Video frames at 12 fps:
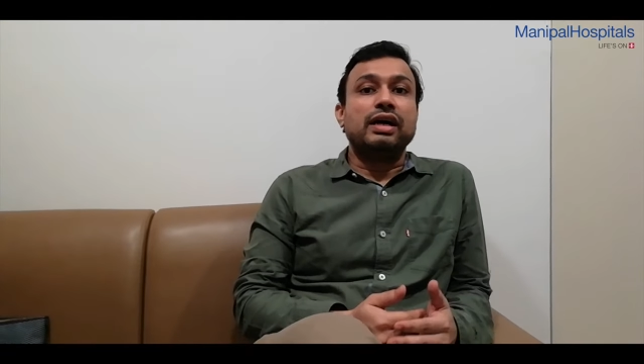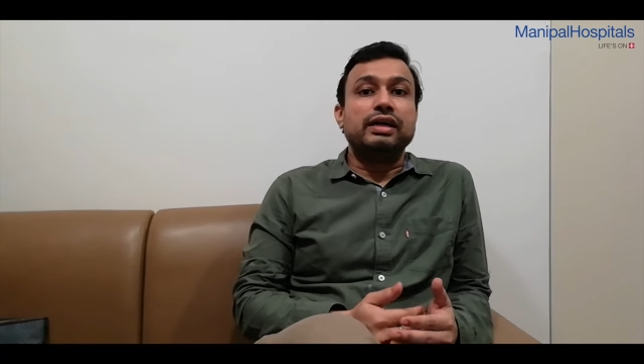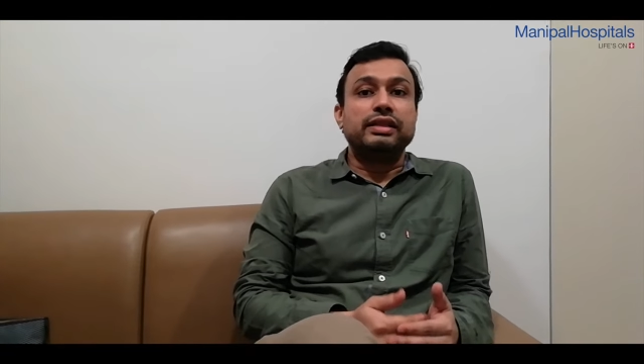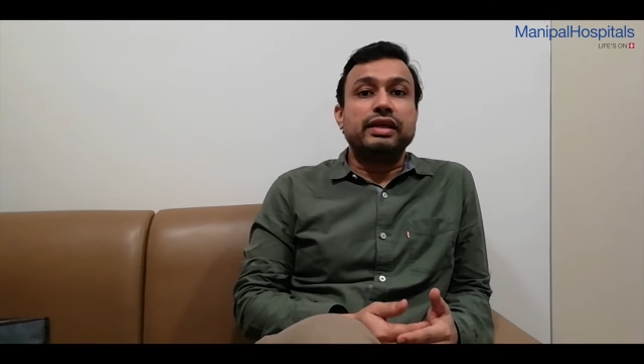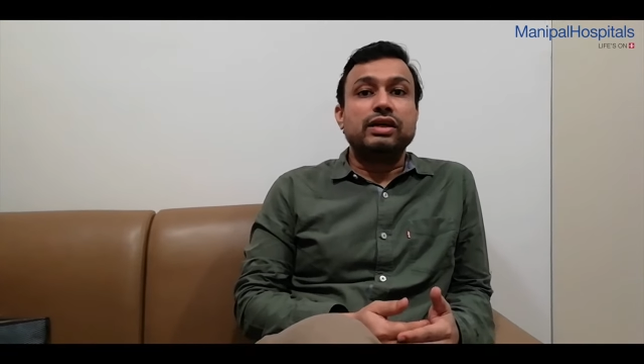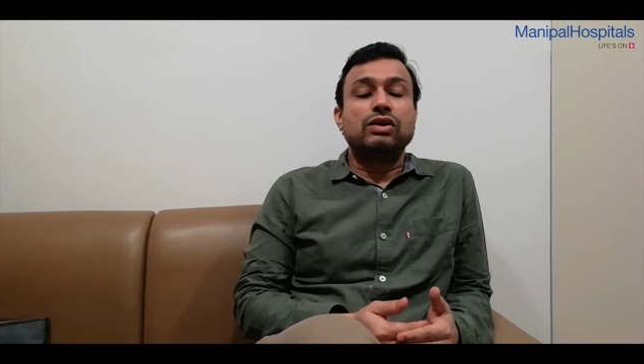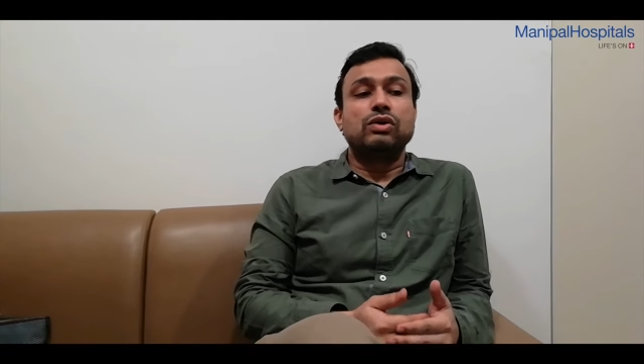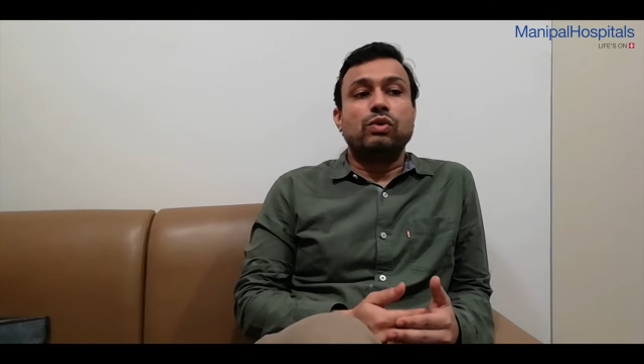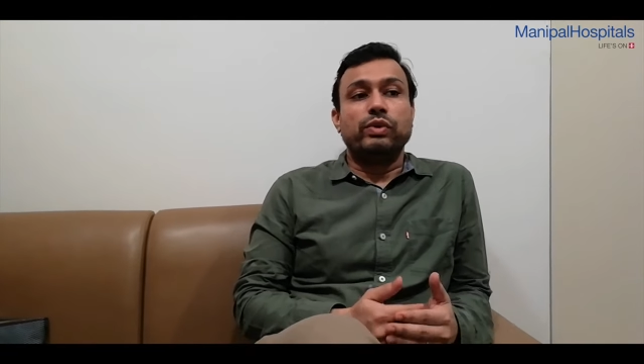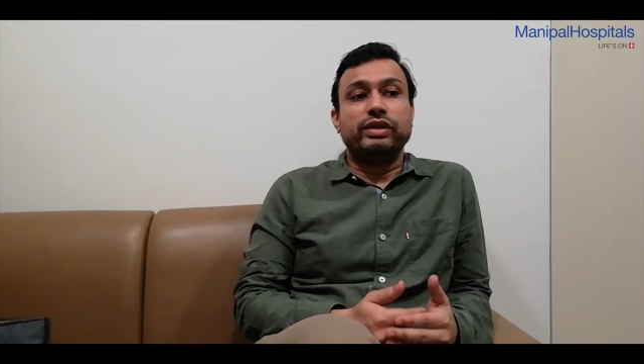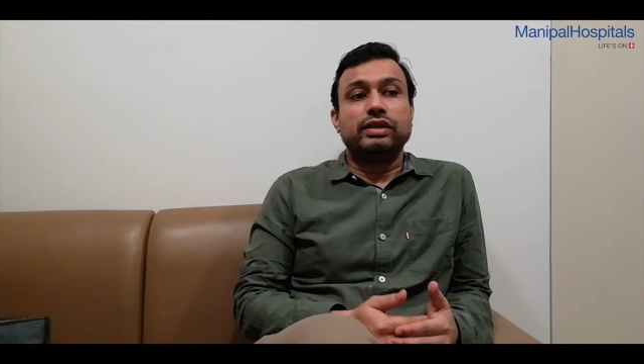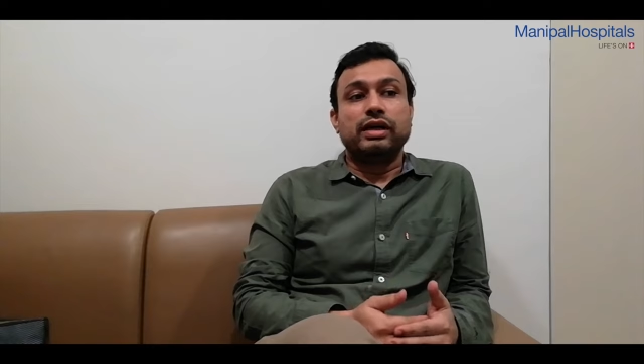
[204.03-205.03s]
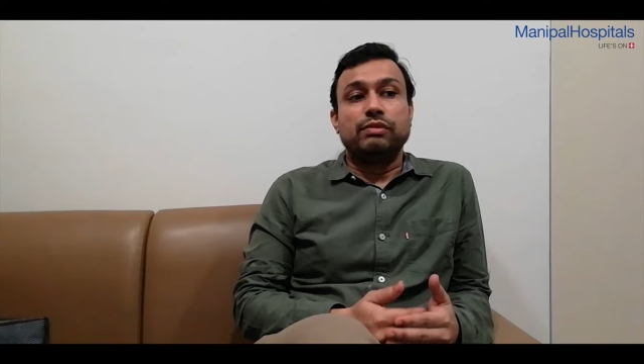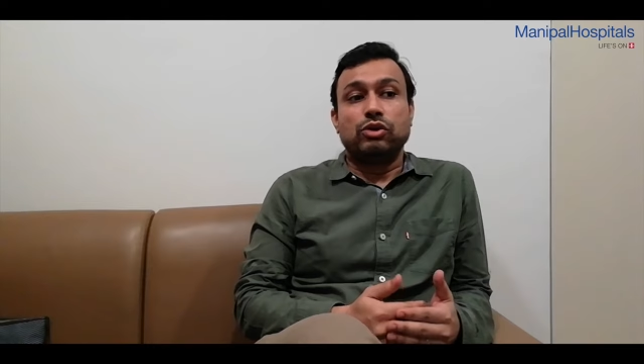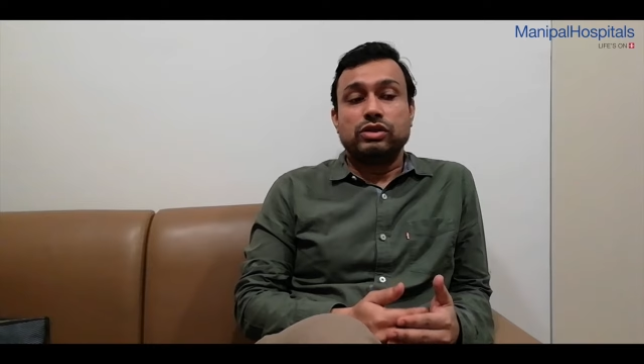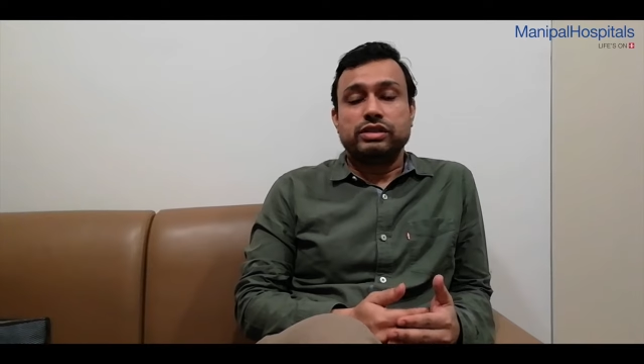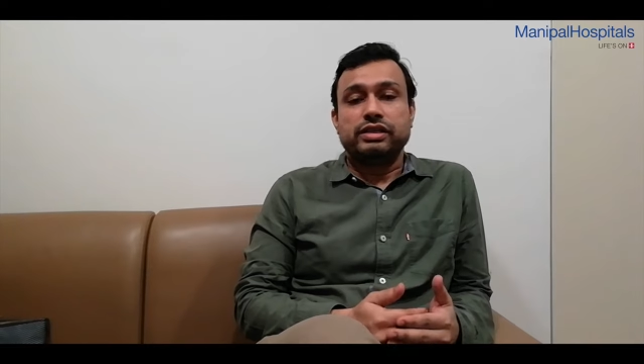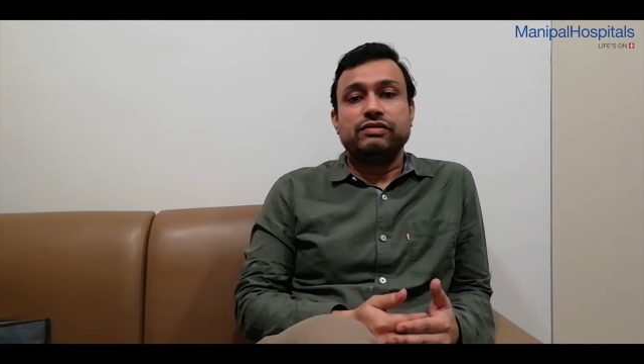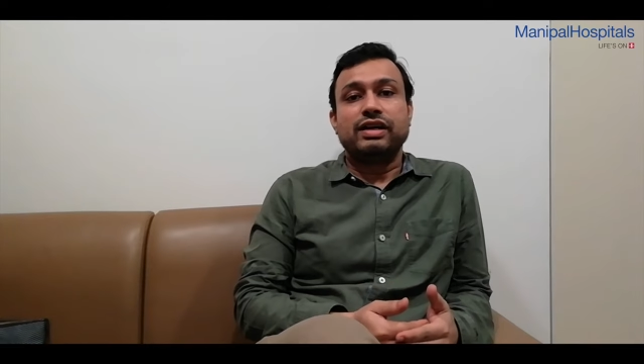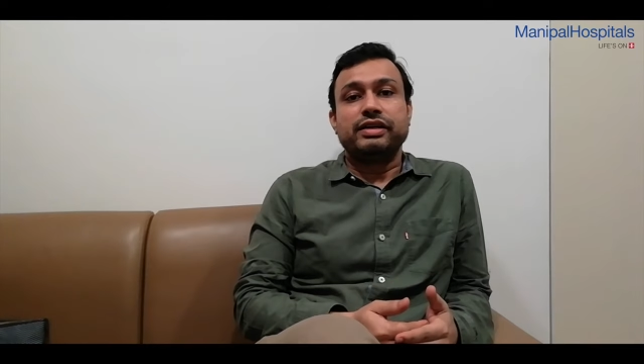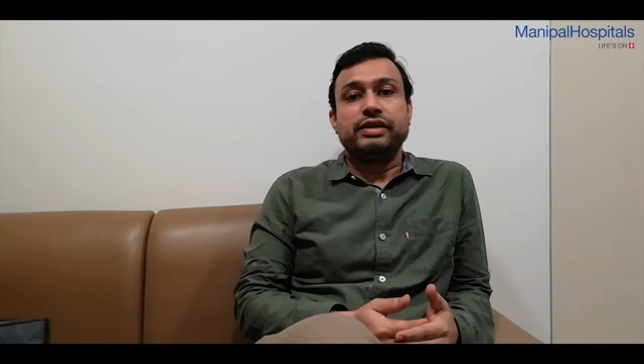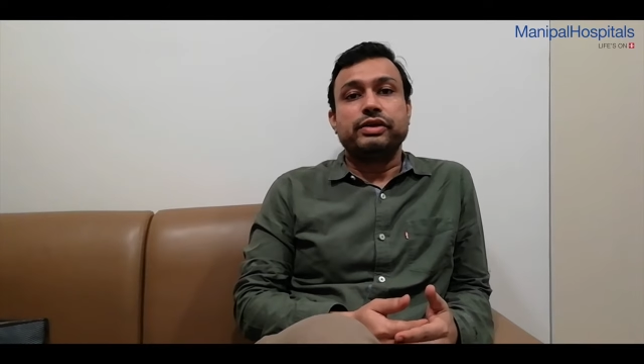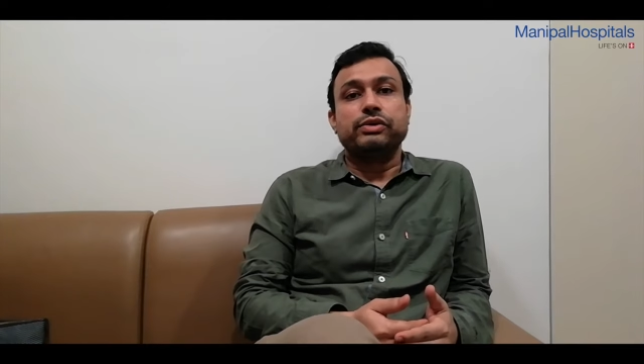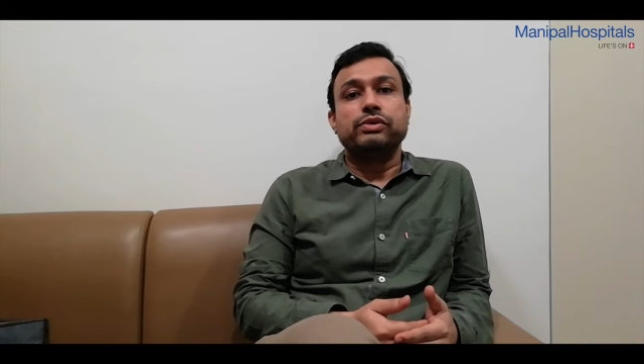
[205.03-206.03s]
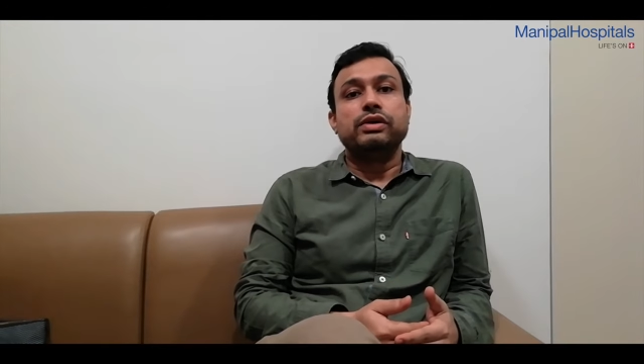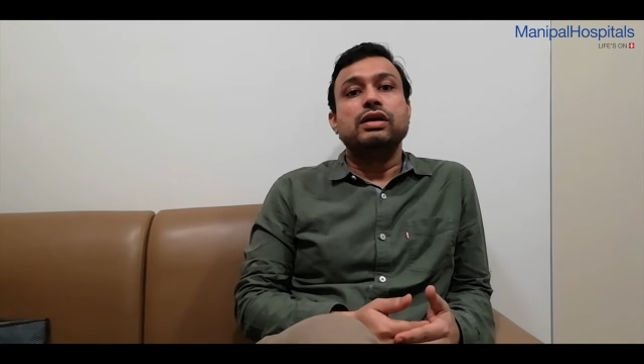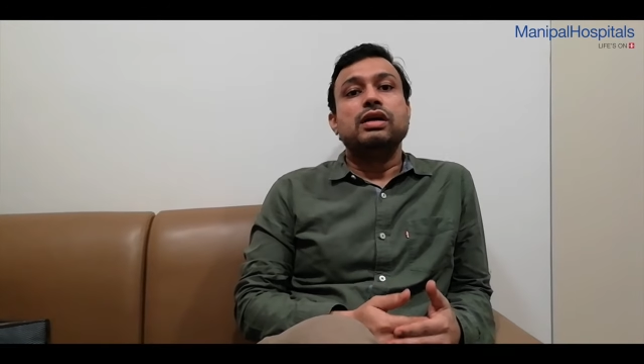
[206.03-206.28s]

I think with a positive attitude,